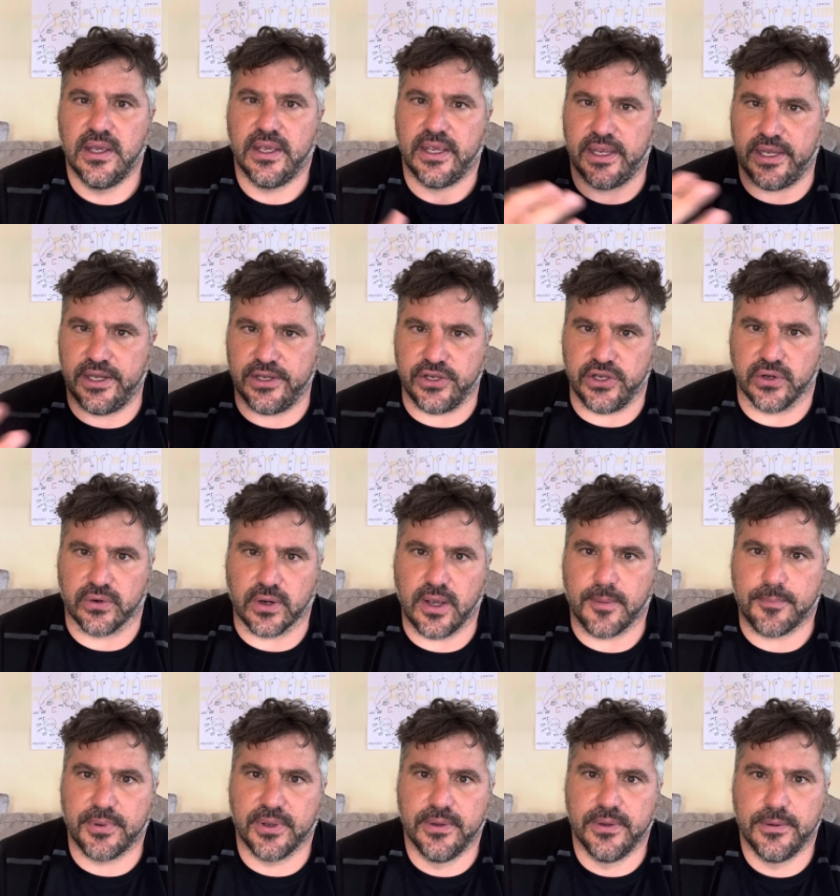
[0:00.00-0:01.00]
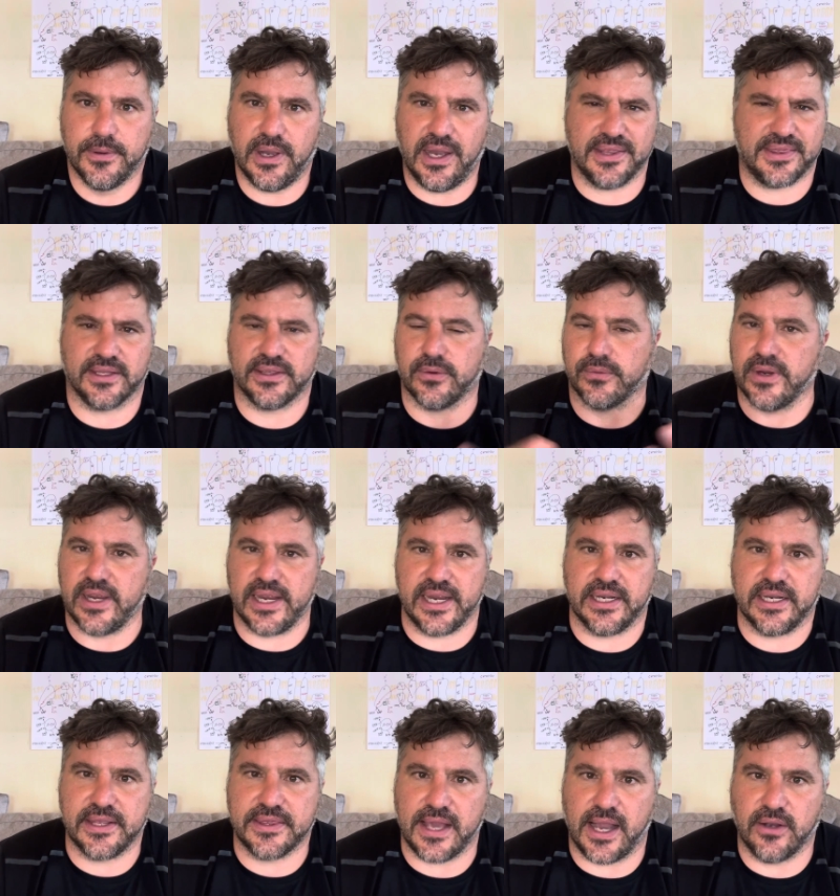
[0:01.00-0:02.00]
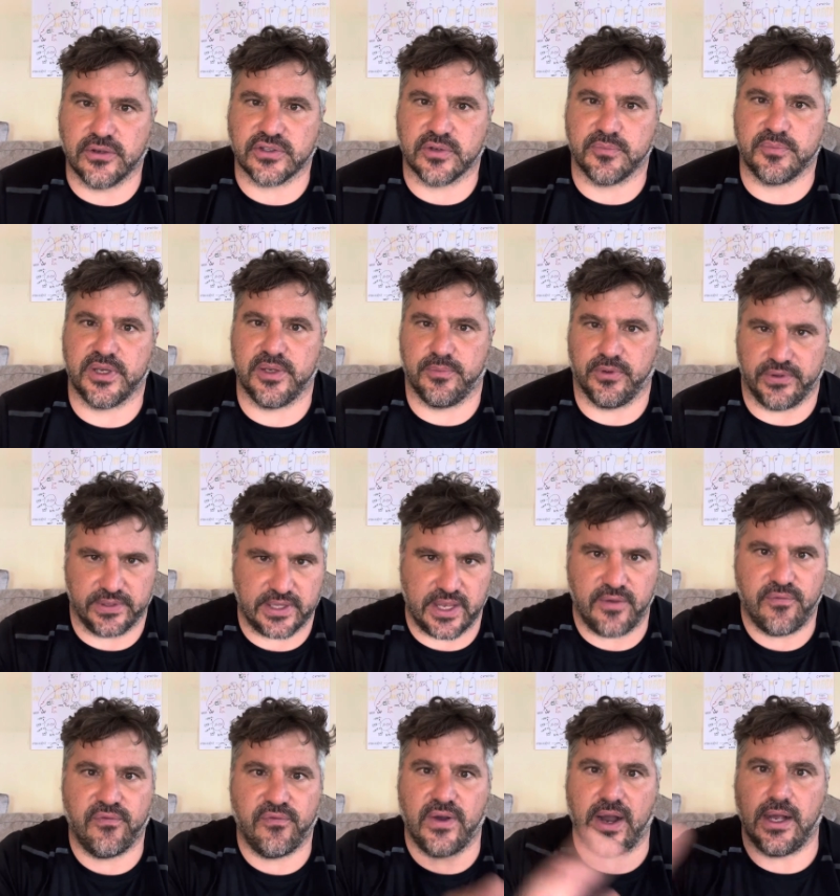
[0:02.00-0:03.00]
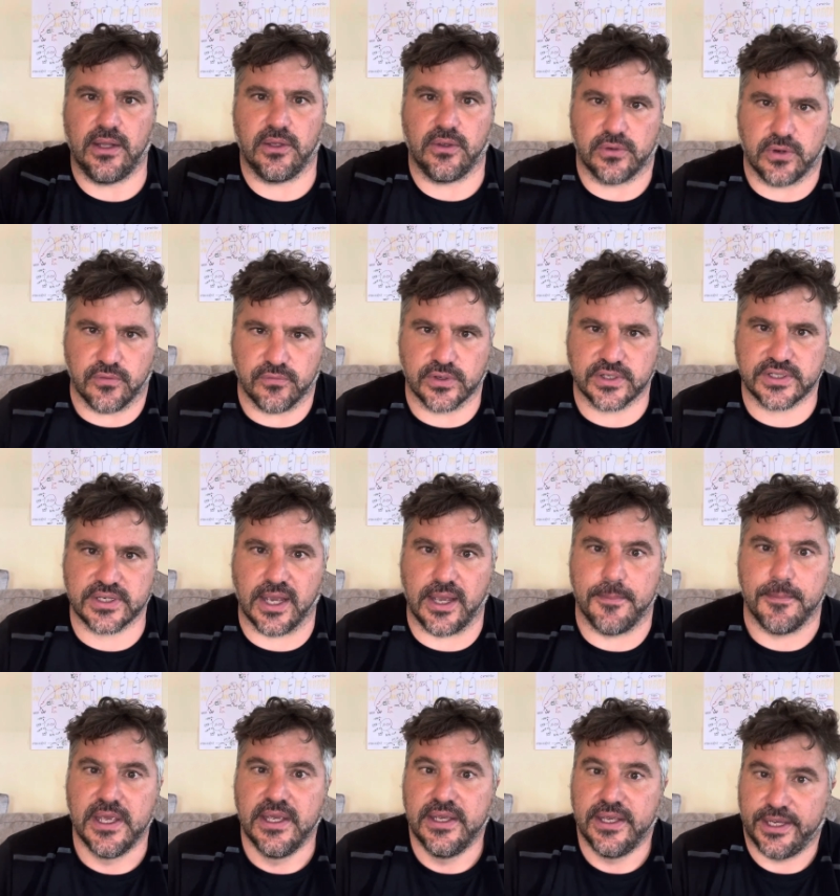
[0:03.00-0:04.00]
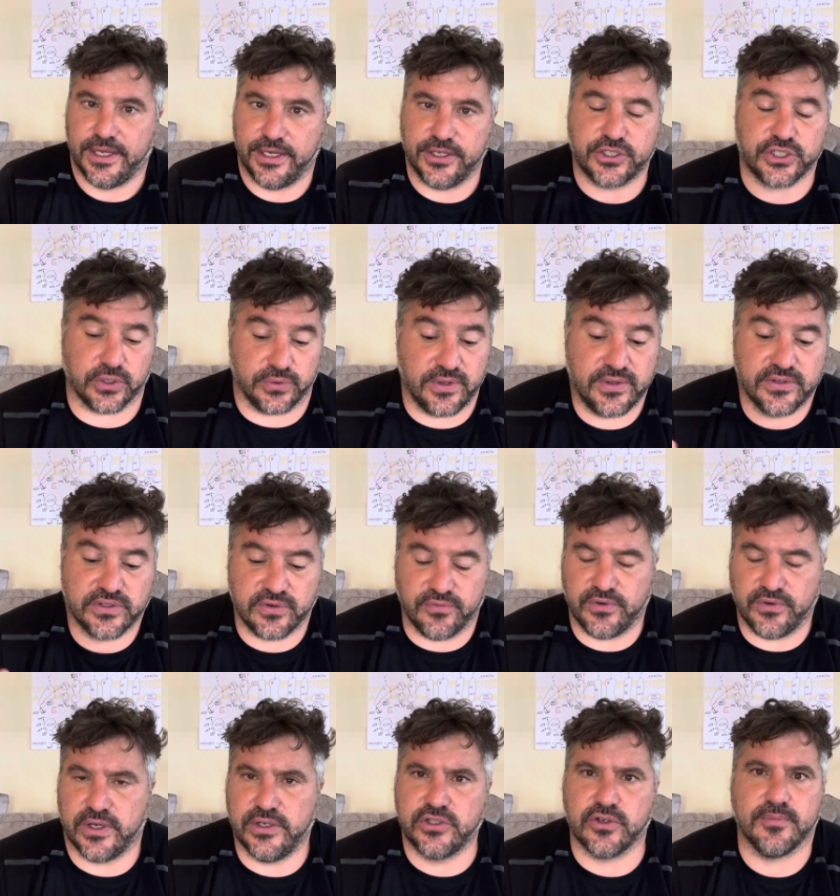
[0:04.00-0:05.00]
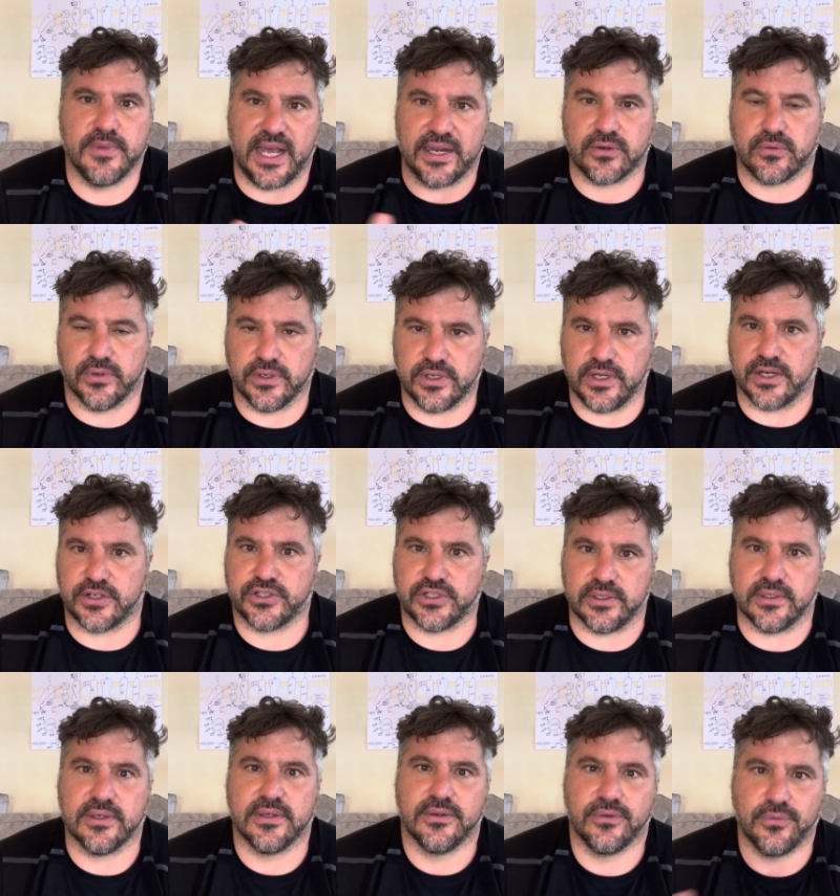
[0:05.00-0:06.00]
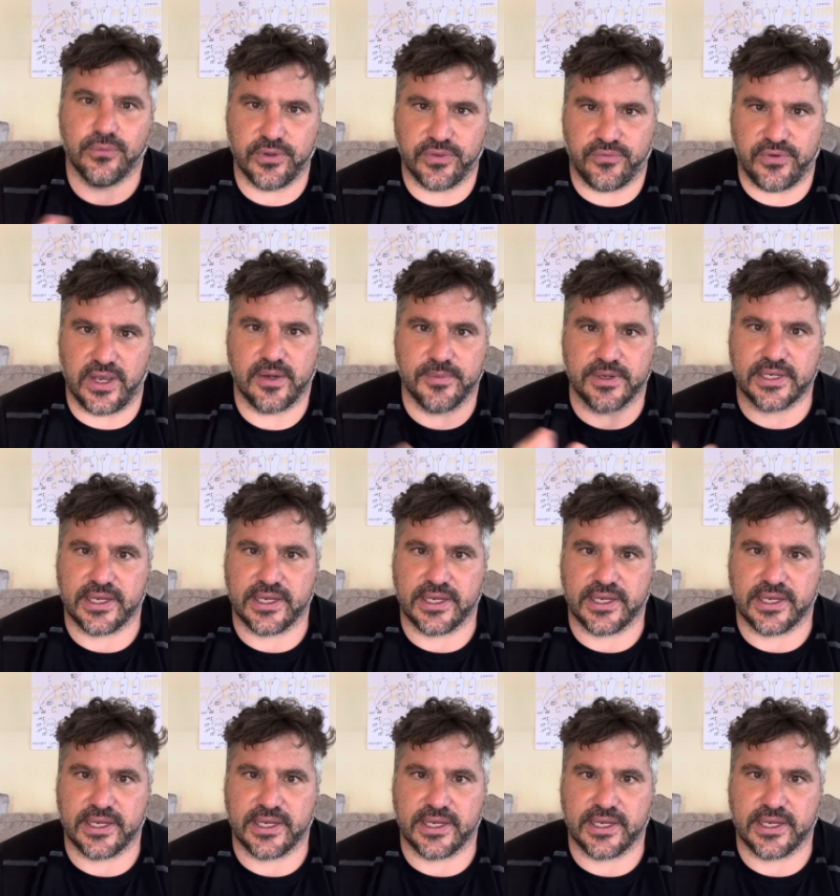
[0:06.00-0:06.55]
in Europe. I think there were 80,000 people that they followed over time and showed that there's a very dramatic reduction with vitamin